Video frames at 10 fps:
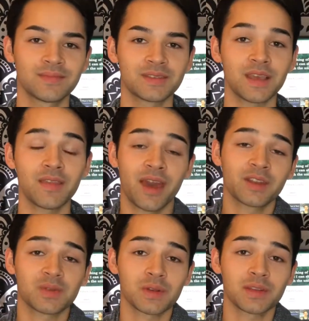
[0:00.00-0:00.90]
And that
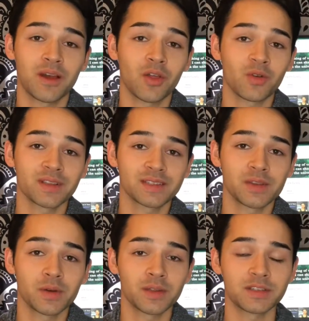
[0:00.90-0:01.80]
is really all there is
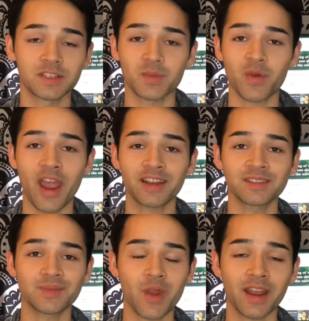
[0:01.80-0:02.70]
to it. Just
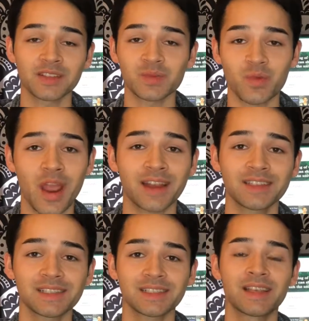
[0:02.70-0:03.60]
practice, practice,
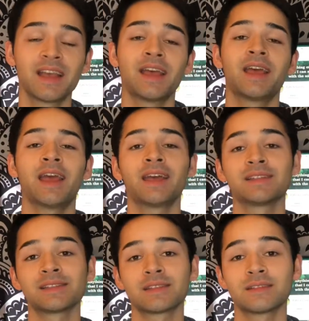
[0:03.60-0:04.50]
practice,
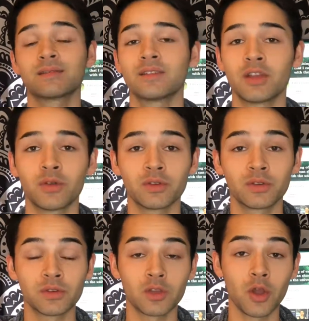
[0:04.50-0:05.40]
and, you know,
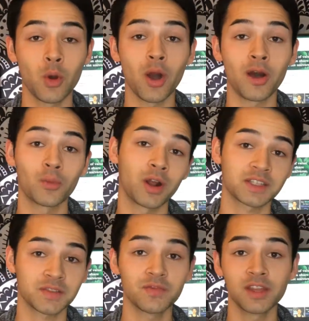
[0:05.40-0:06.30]
go on, watch
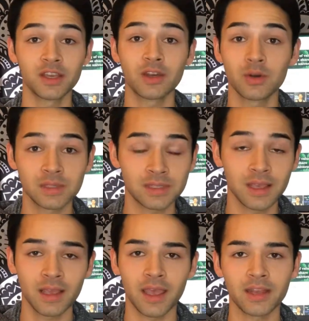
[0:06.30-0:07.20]
some videos
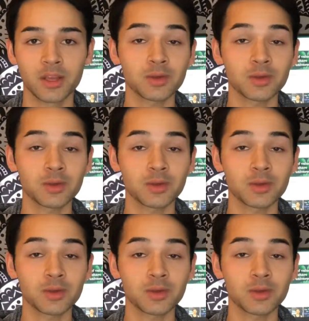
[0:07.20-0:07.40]
and go